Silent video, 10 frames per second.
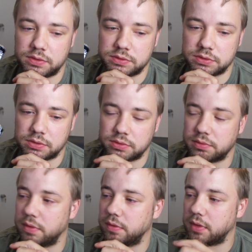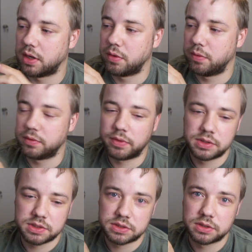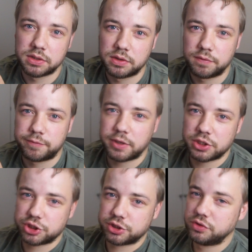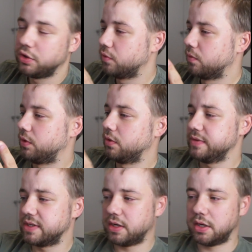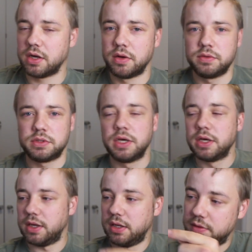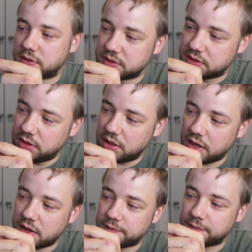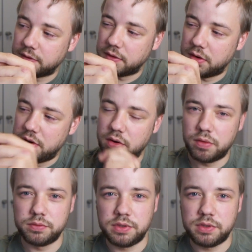So, now this is a fresh new user account, and you can see I have no